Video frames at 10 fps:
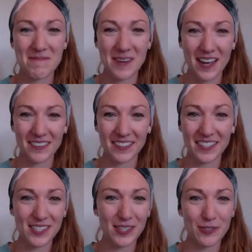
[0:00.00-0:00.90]
yeah,
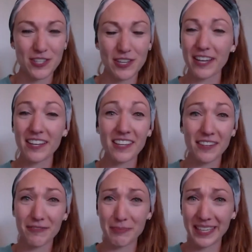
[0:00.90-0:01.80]
it's huge. If I could
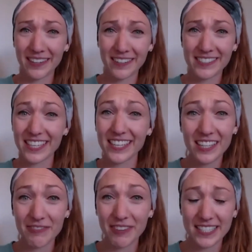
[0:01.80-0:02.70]
give beginners any
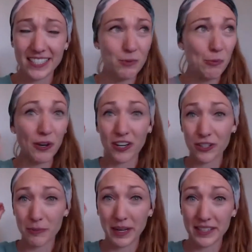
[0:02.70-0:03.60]
advice, it's work on
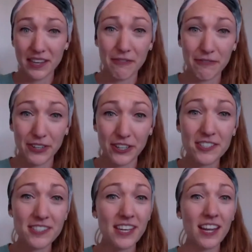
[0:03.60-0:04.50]
your mindset
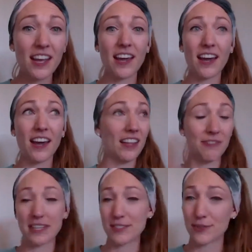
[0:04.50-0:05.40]
first and the
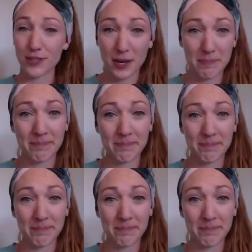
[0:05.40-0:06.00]
rest will come.